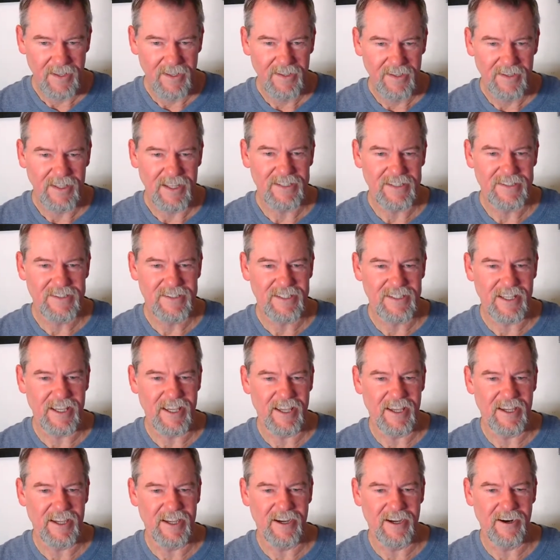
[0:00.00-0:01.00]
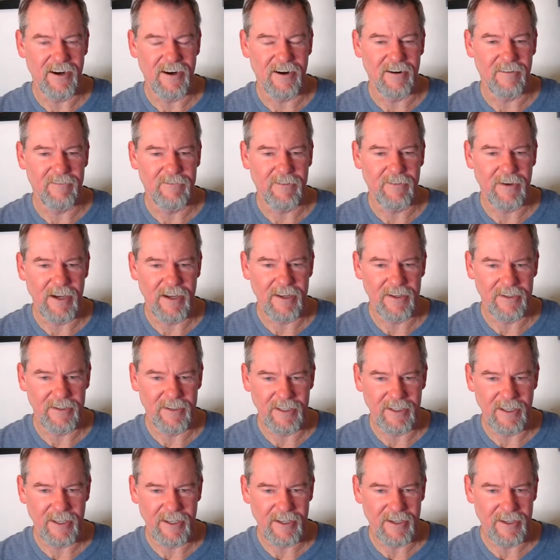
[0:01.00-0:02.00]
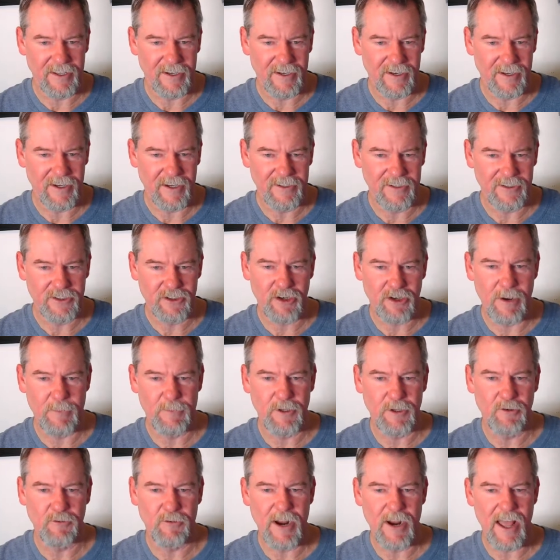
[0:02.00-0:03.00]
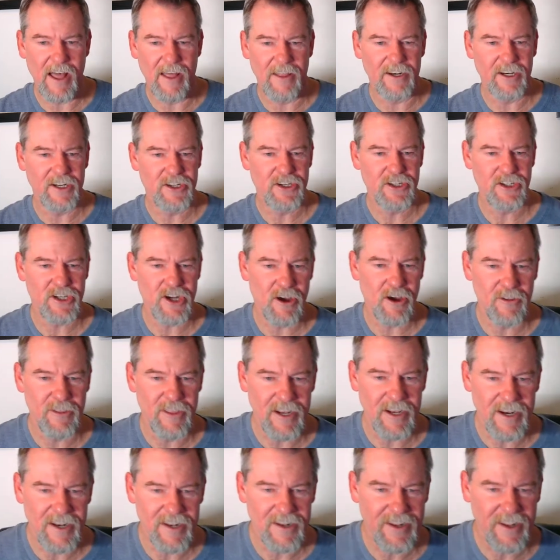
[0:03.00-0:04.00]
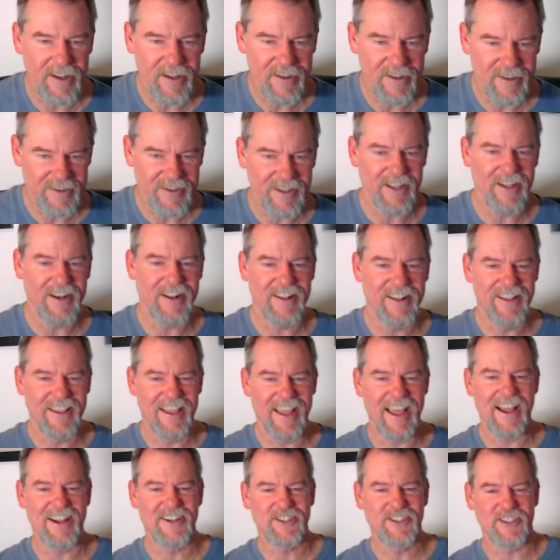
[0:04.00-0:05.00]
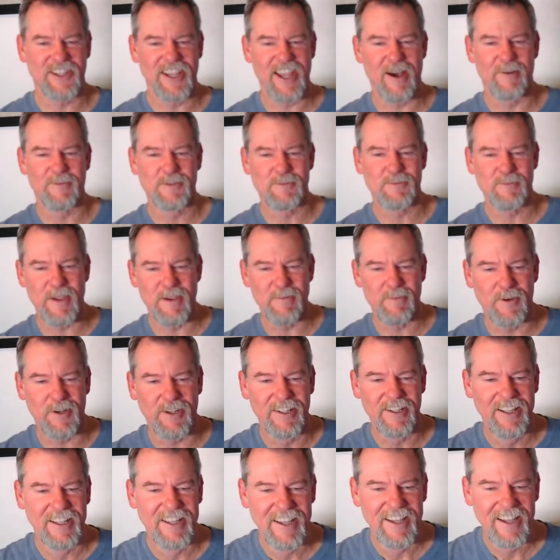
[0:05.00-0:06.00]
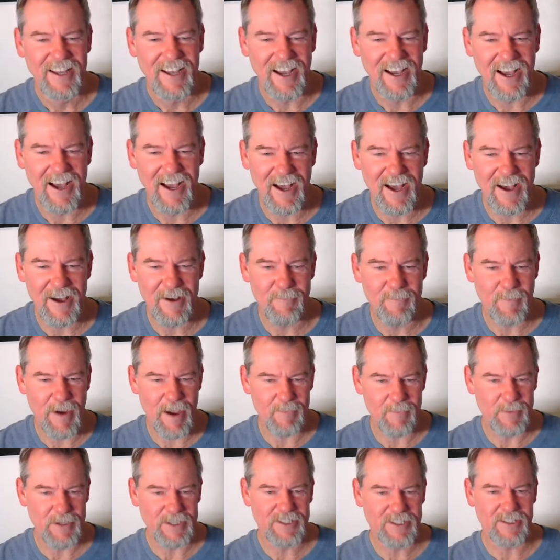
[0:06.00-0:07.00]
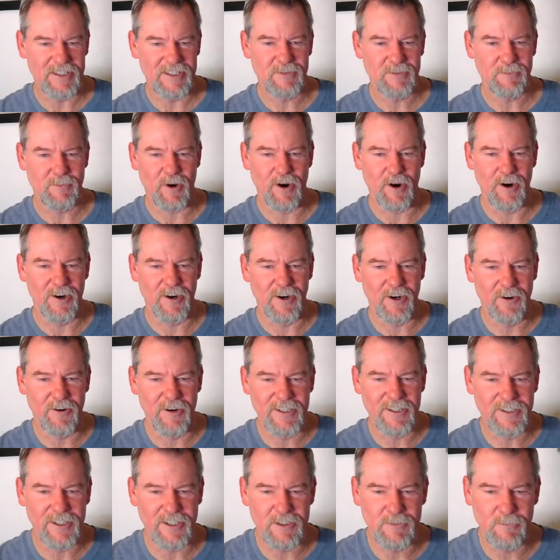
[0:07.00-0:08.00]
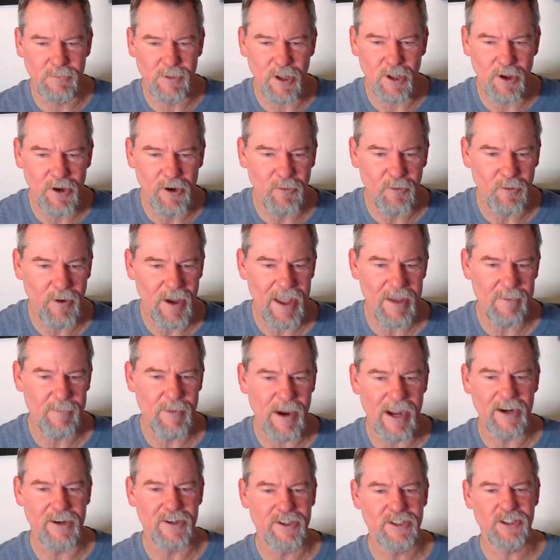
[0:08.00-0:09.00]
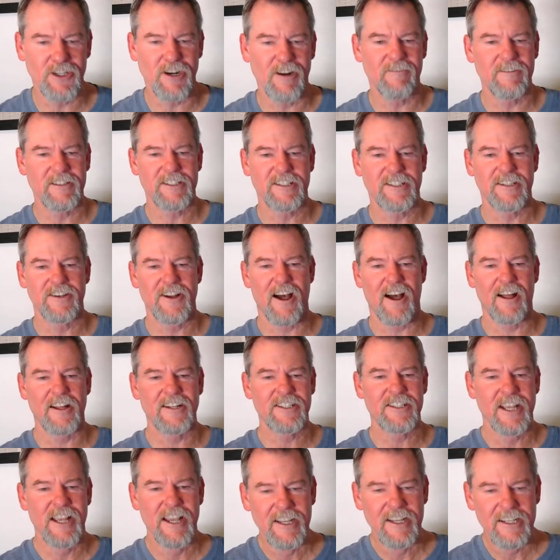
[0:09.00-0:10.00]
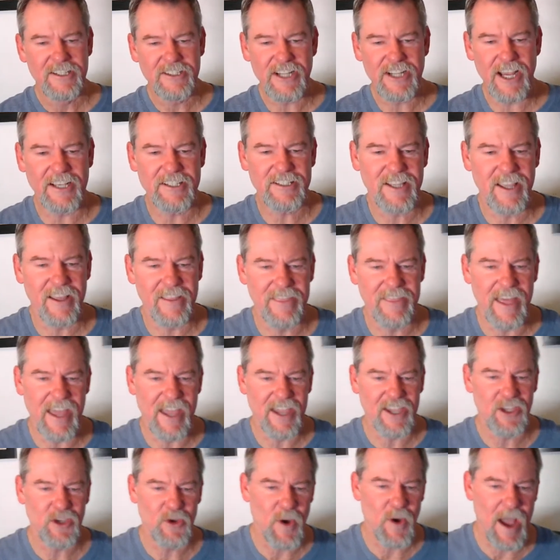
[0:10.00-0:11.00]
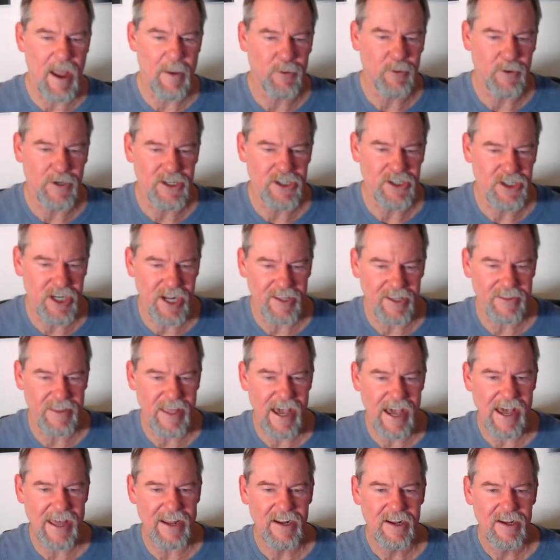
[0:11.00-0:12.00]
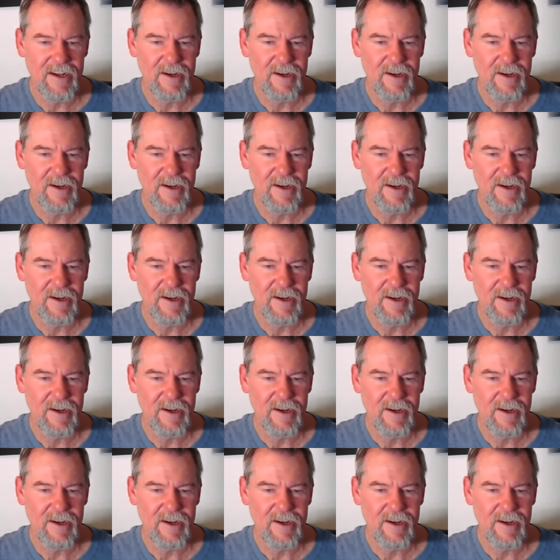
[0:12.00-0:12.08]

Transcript: Let's see here. Finally, an unscripted reality show that actually helps people. My business partner, Chris, is blown away by your service and knowledge. Jessica, thank you. I appreciate that.